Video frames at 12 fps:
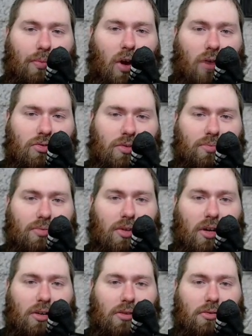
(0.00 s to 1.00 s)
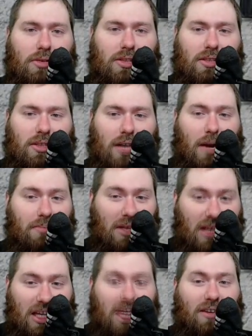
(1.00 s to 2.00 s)
Ultra Pro, I
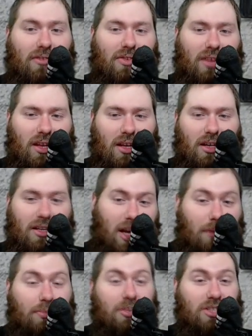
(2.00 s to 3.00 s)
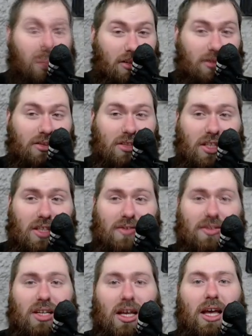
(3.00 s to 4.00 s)
believe, the Deck Protector
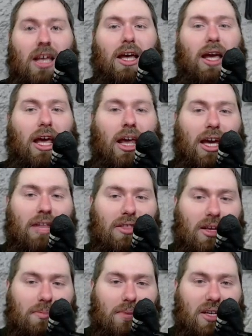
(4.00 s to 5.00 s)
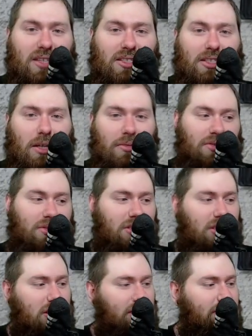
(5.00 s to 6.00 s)
sleeves and the BCW
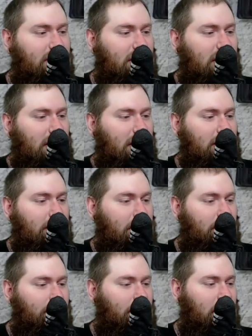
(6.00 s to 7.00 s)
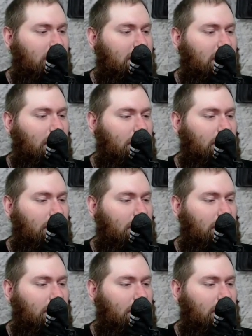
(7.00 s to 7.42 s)
sleeves. We're going to pull up the